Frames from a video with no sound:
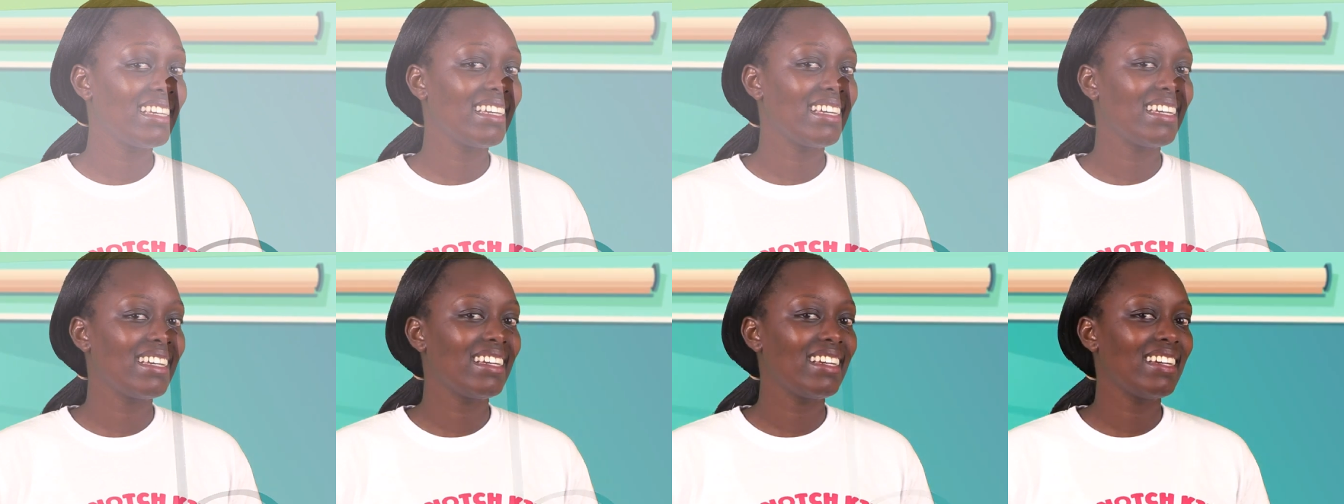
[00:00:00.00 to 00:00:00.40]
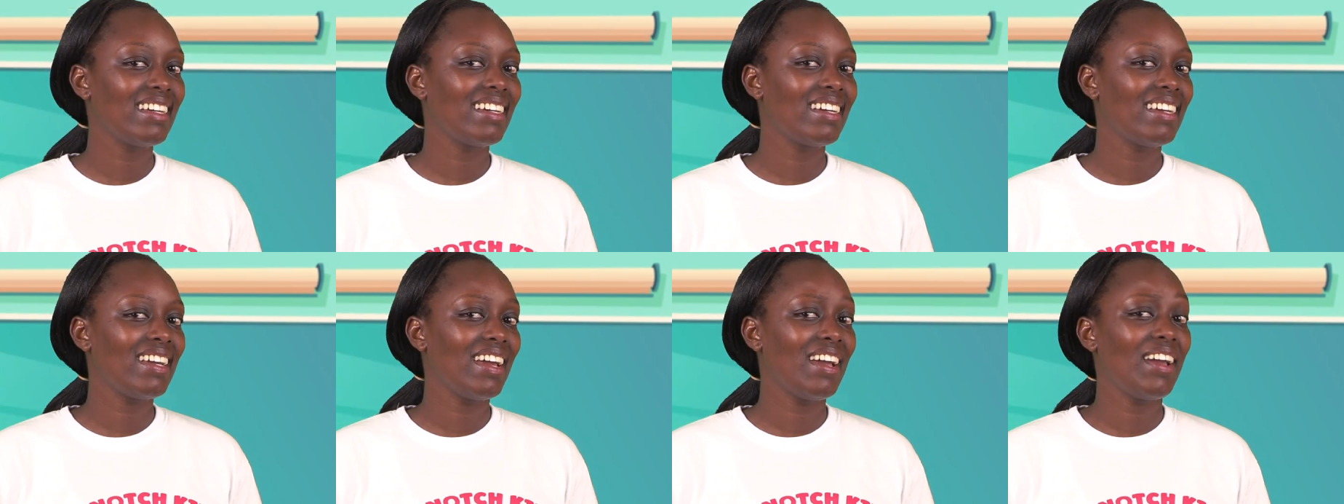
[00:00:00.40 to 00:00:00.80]

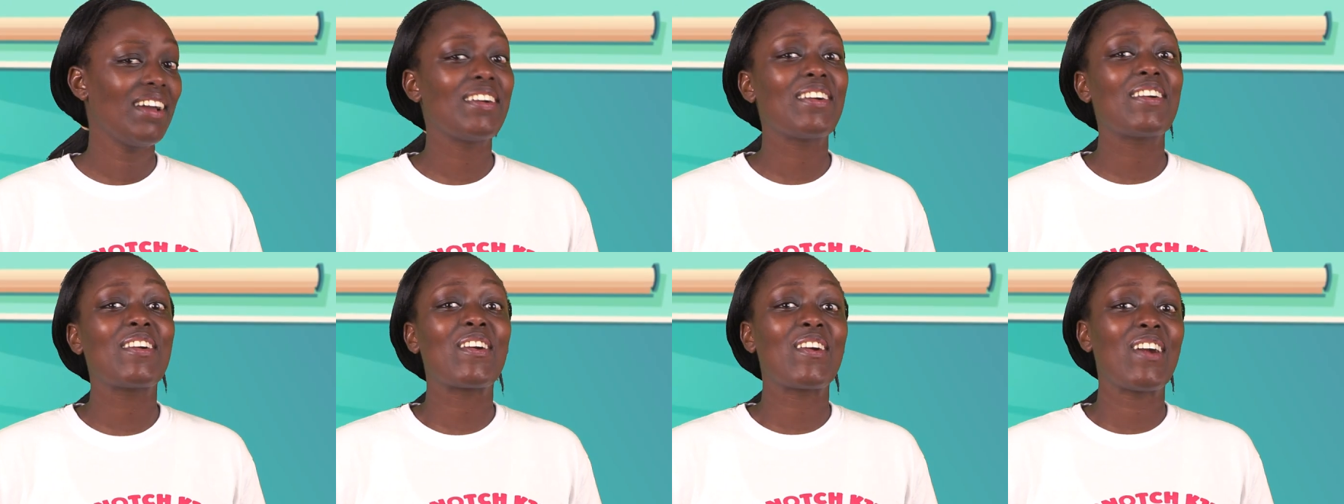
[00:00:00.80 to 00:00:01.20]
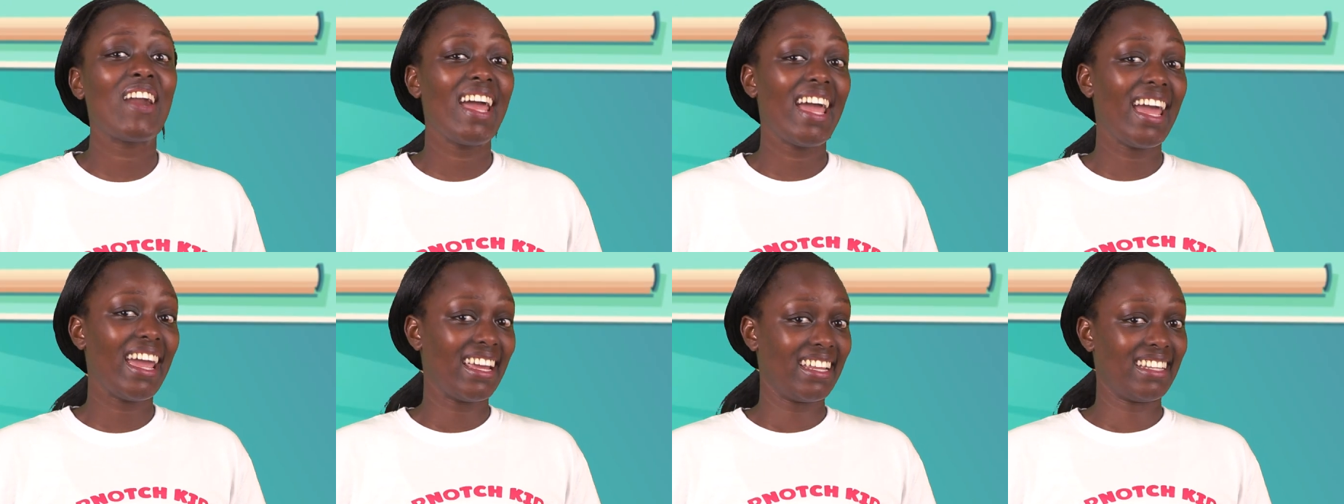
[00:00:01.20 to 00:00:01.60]
Yes!
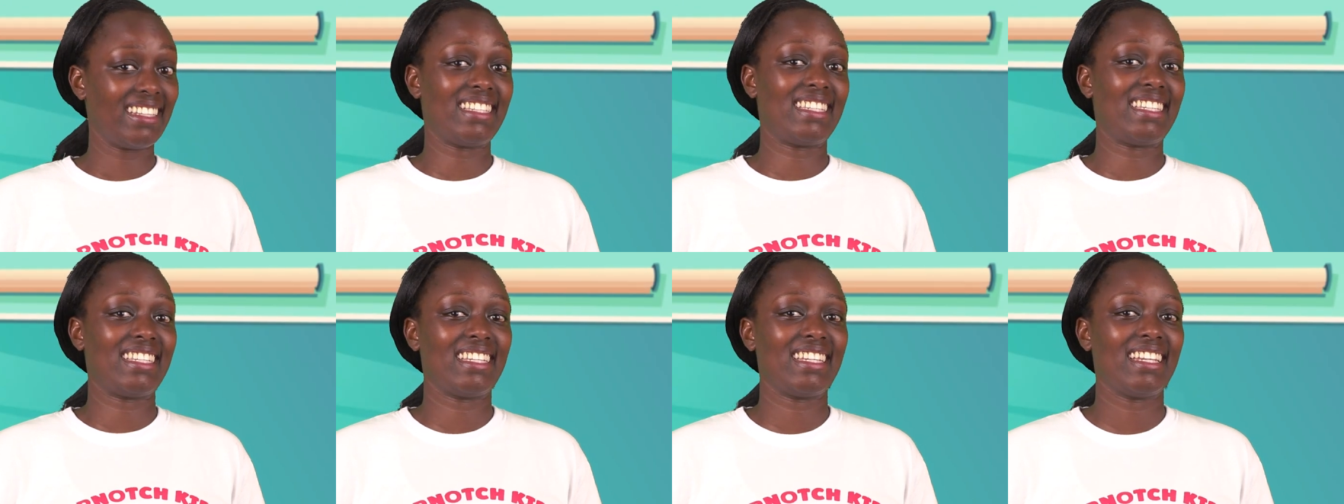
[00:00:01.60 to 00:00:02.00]
Great!